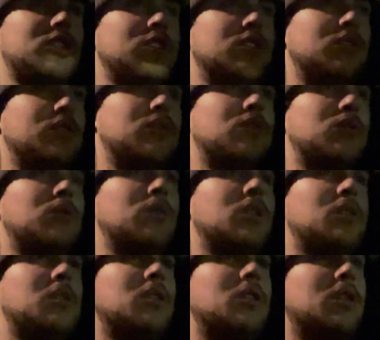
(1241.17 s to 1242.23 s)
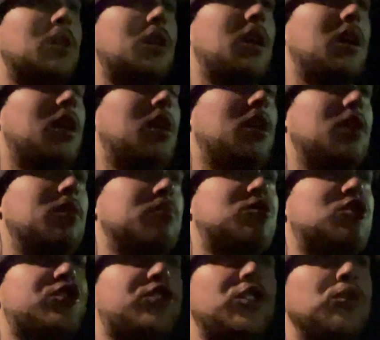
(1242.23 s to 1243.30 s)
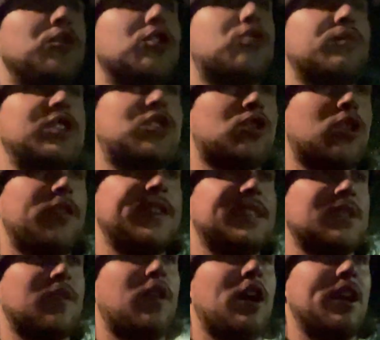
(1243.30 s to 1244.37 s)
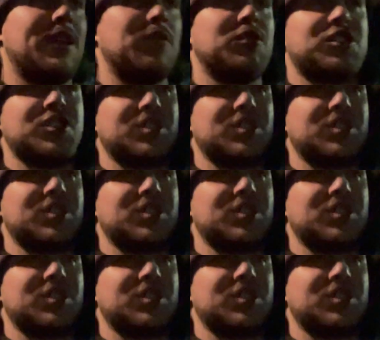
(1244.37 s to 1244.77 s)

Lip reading: do 2 to 3 servings of honey, which is